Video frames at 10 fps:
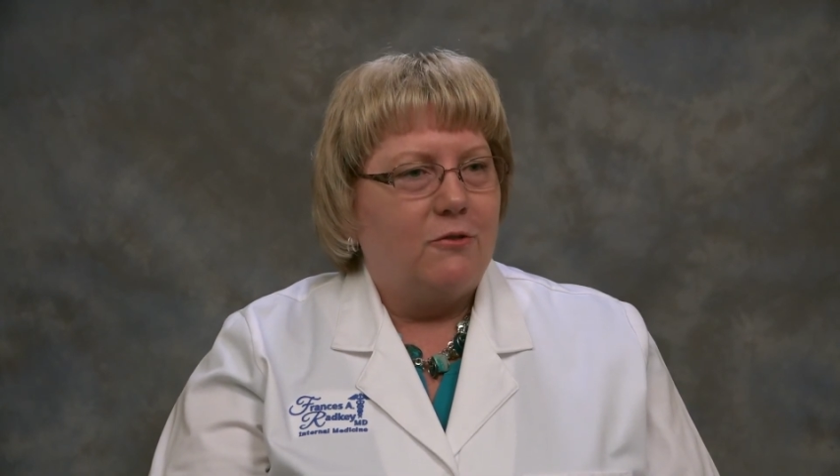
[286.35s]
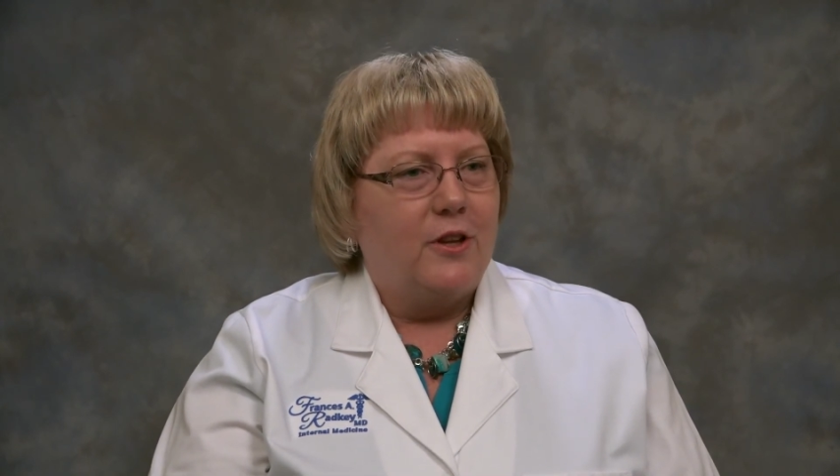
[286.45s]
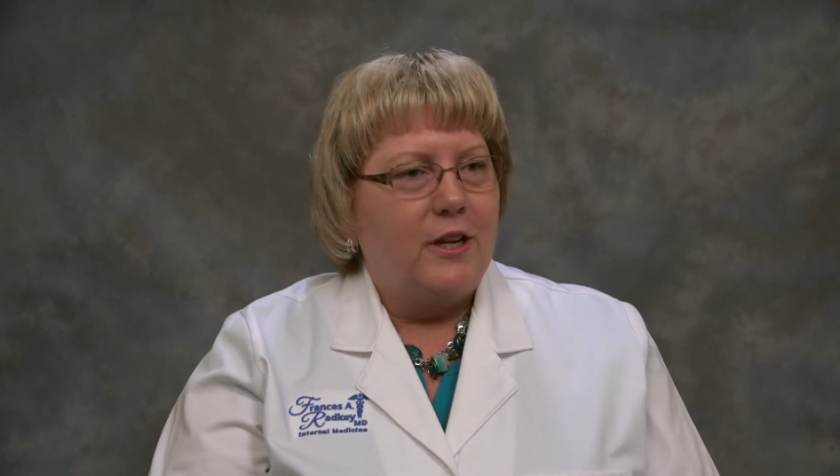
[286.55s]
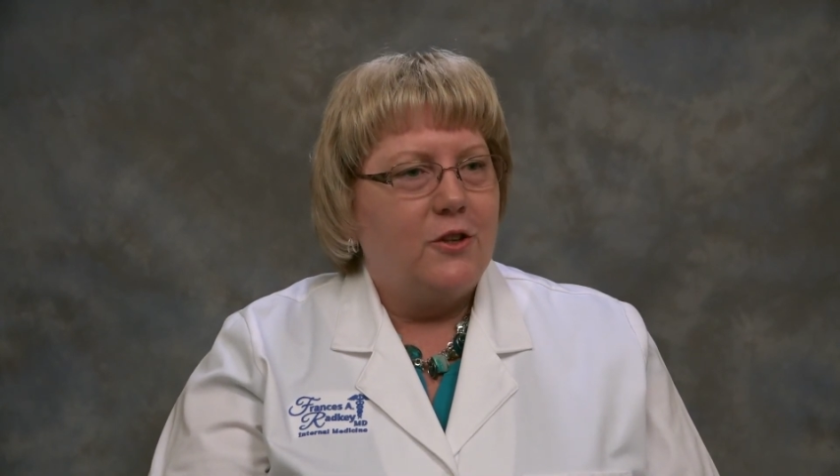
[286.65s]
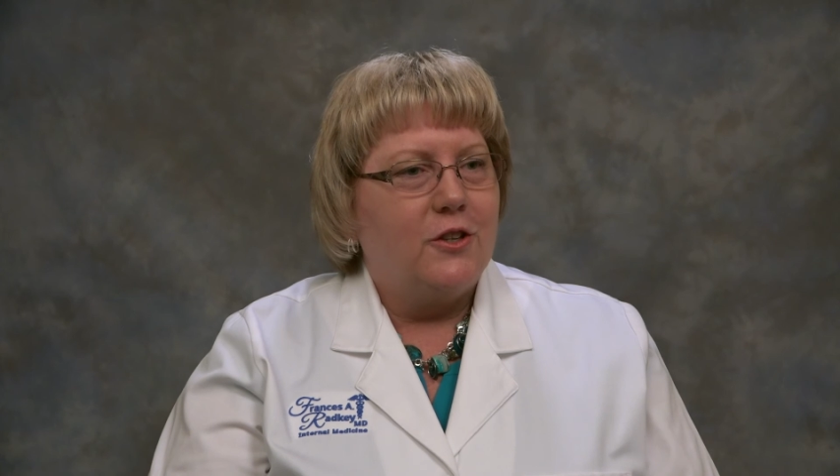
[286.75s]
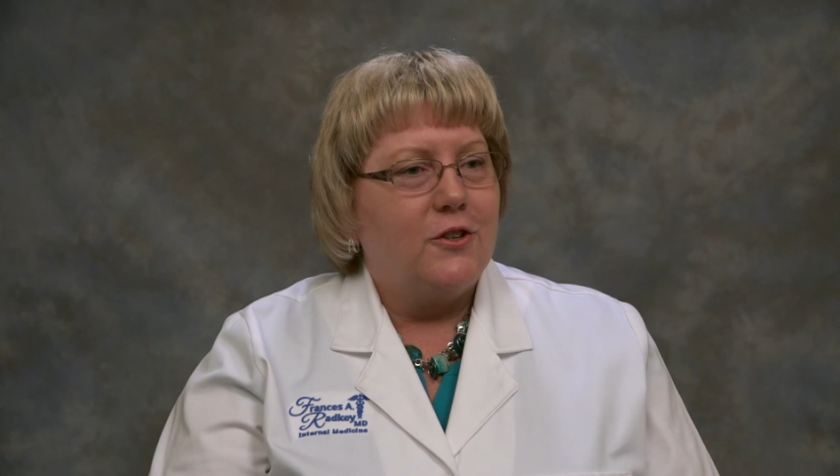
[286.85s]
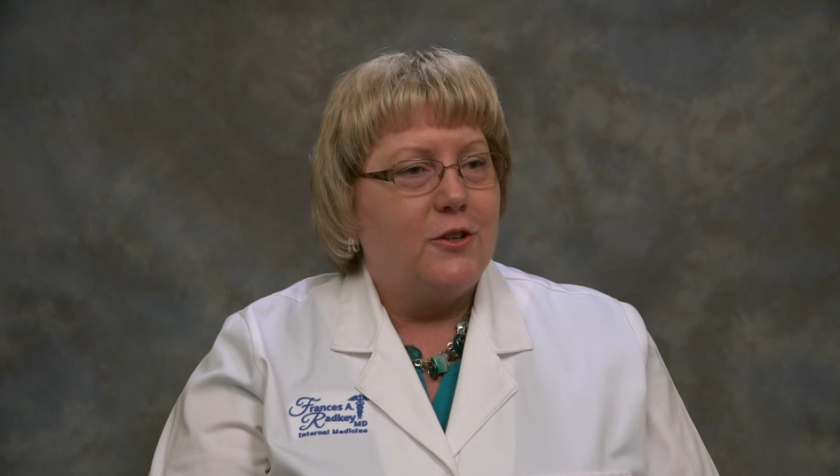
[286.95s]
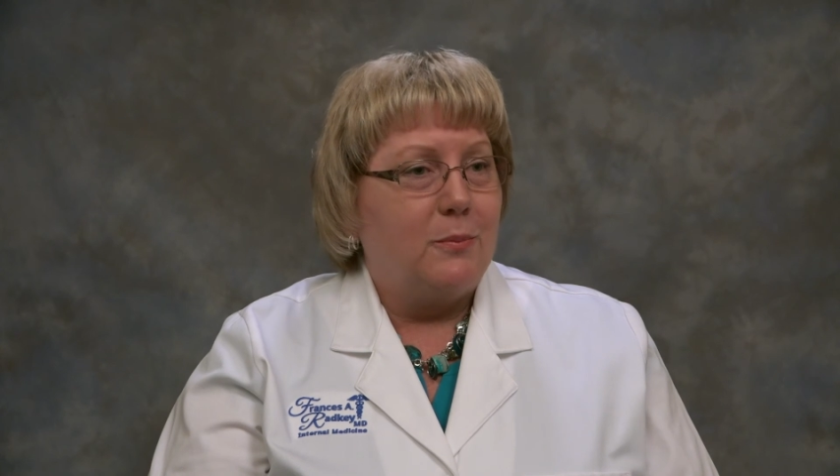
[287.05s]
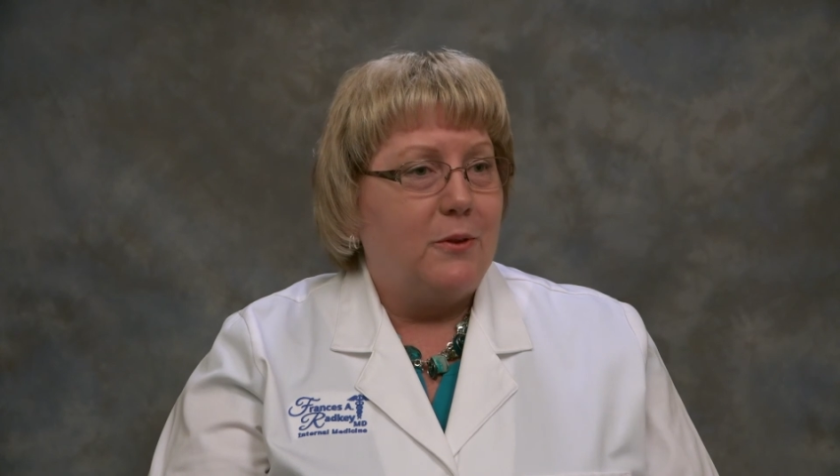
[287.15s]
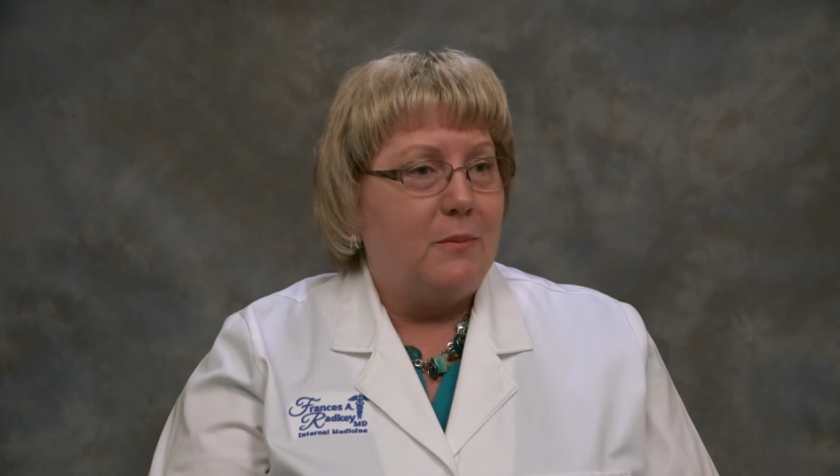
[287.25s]

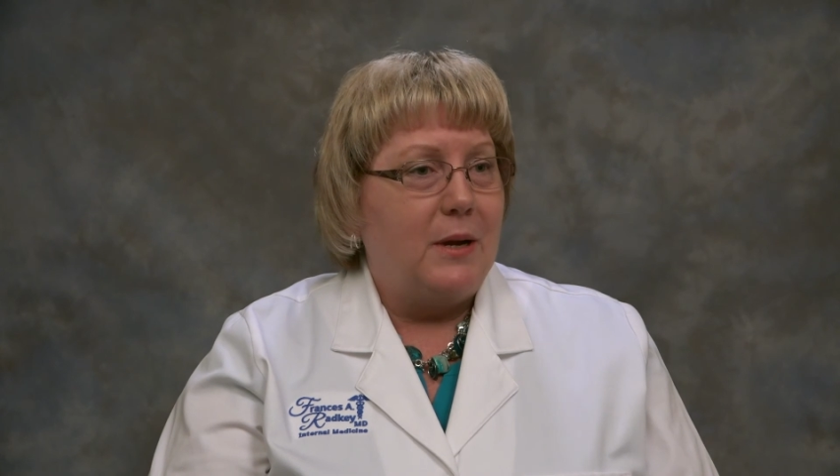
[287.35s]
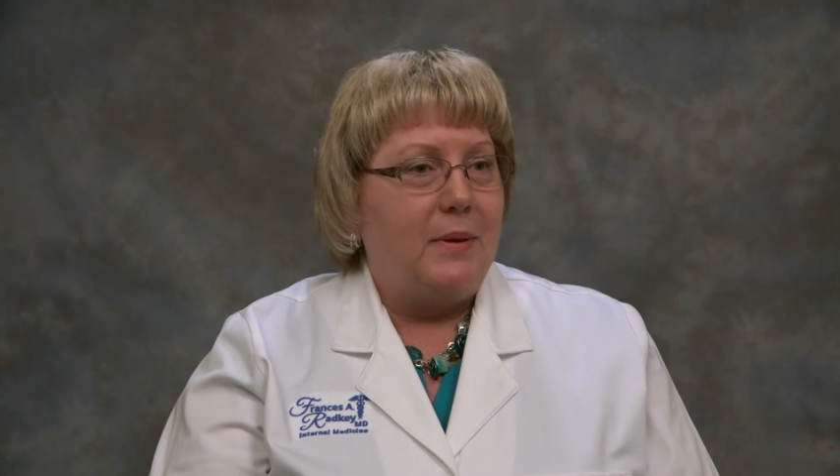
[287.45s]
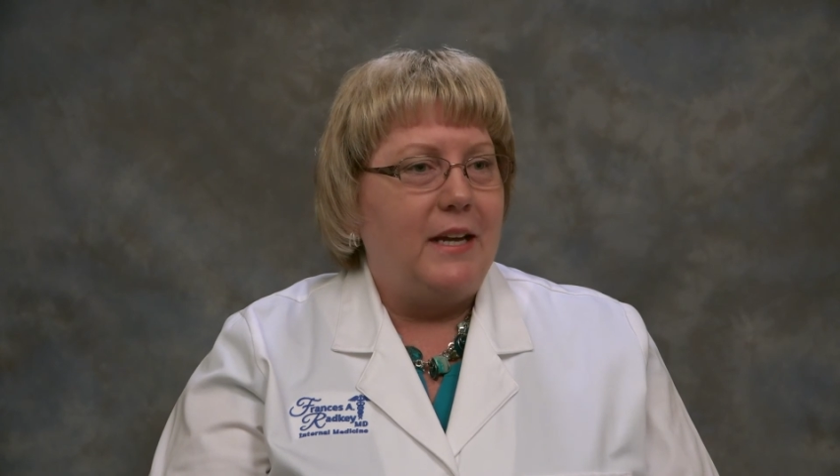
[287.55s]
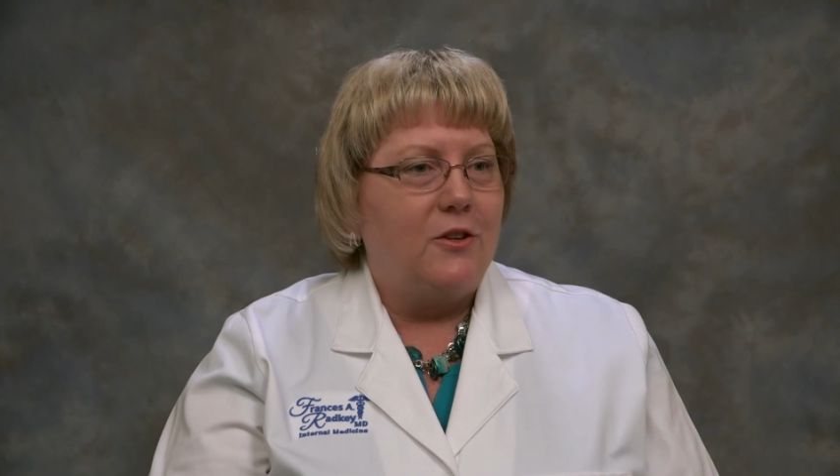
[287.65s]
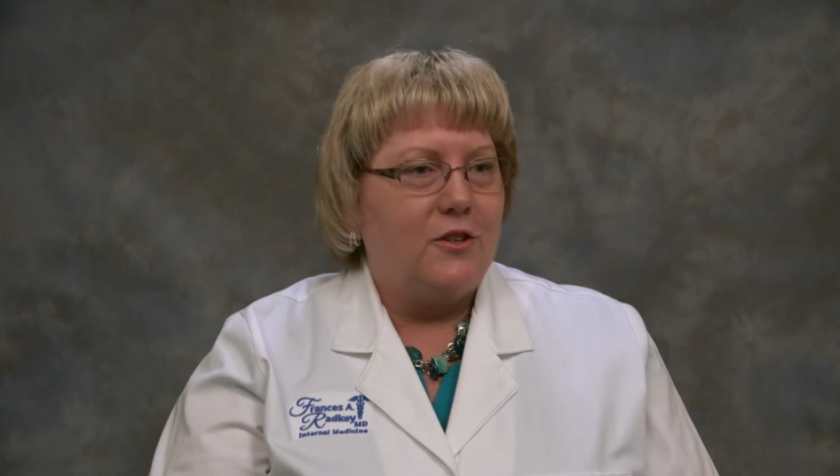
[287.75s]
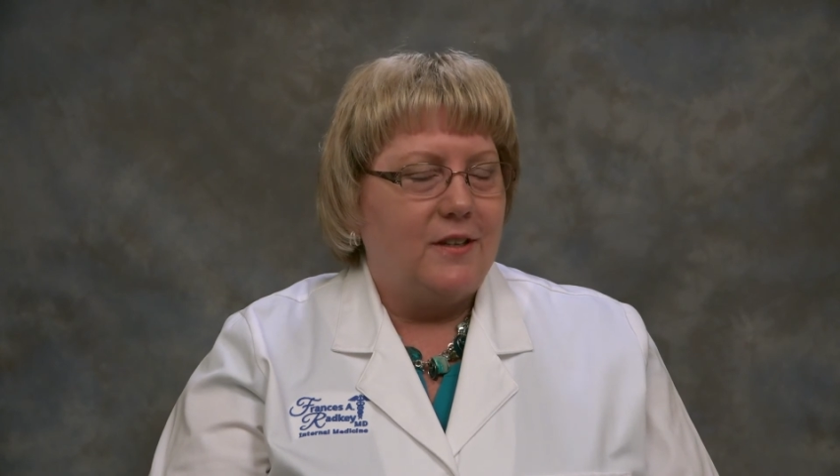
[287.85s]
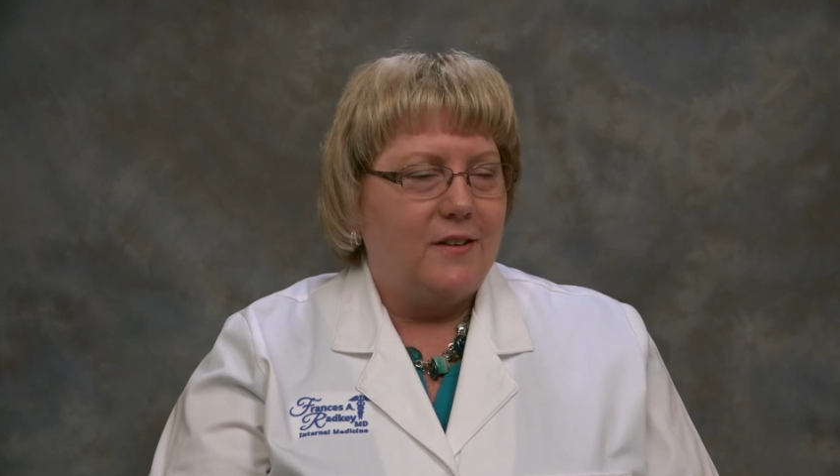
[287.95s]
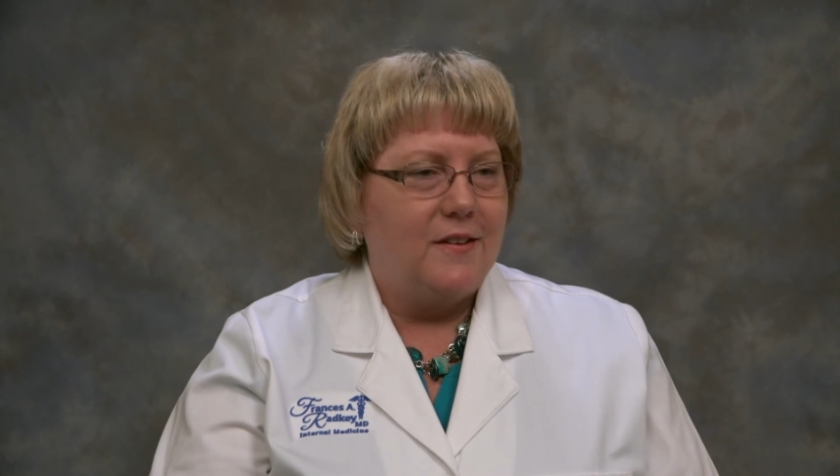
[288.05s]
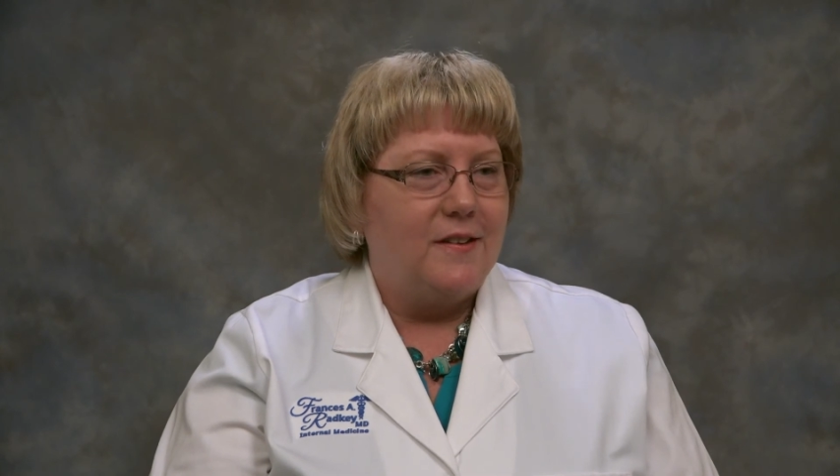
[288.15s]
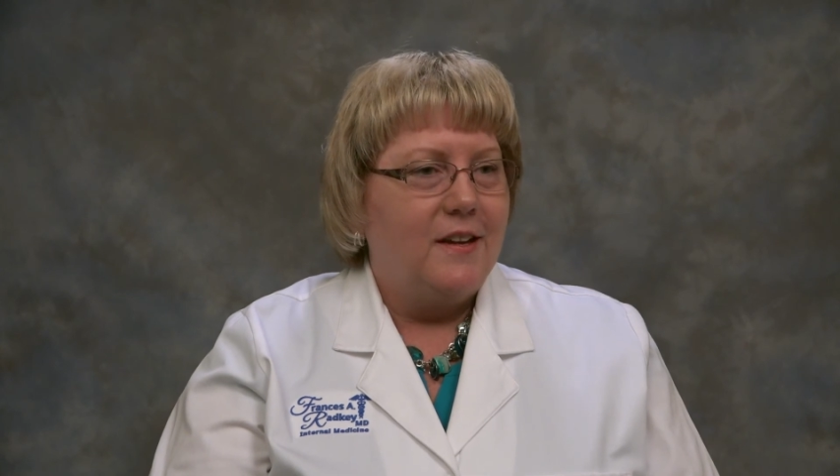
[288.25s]
relationship with my
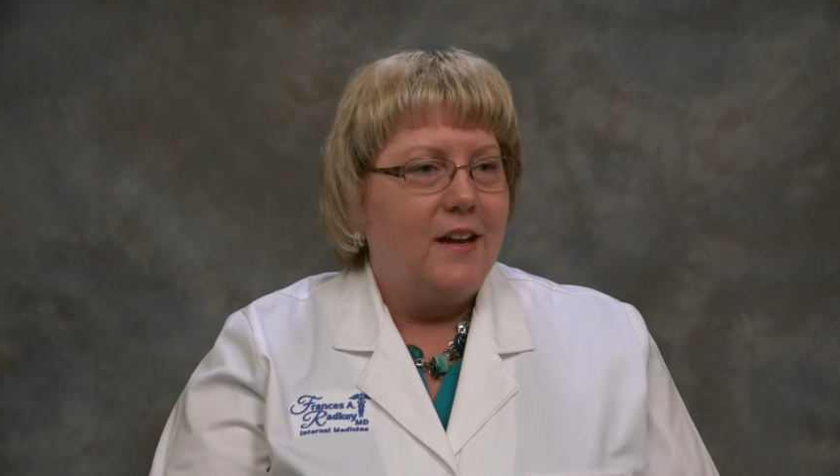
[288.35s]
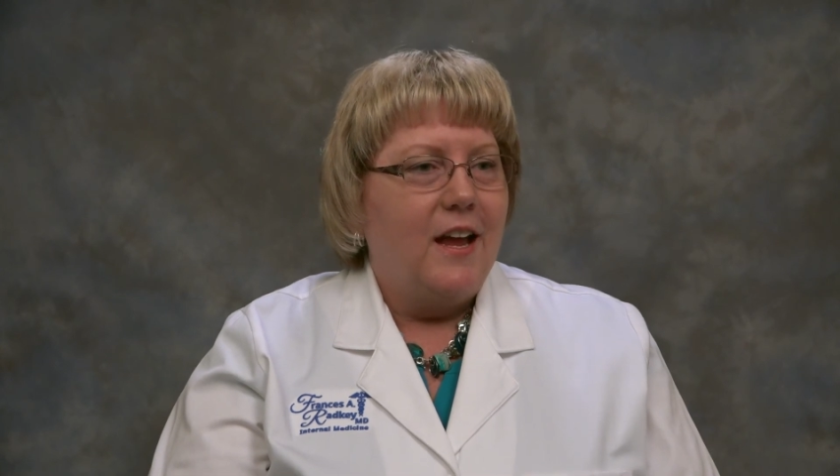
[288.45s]
patients.